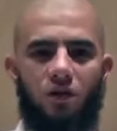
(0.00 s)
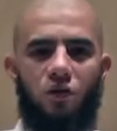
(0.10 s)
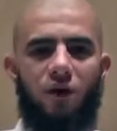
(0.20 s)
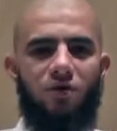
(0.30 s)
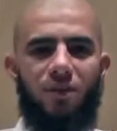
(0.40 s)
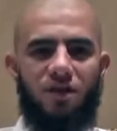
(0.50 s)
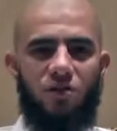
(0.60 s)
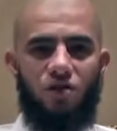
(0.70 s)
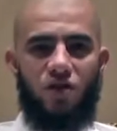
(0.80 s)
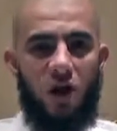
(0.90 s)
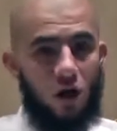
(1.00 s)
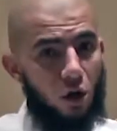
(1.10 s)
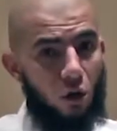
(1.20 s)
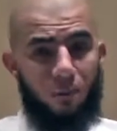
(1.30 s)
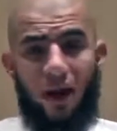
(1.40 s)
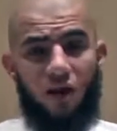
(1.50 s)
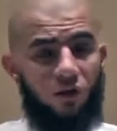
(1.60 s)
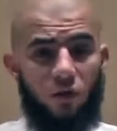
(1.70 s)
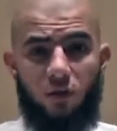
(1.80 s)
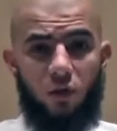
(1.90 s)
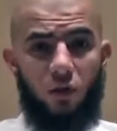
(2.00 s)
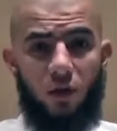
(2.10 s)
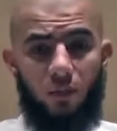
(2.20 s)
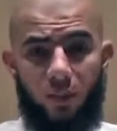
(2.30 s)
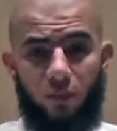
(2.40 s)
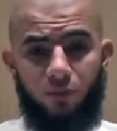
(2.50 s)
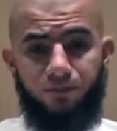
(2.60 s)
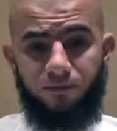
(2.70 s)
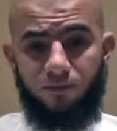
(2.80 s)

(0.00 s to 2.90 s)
200 messages going back and forth between the people.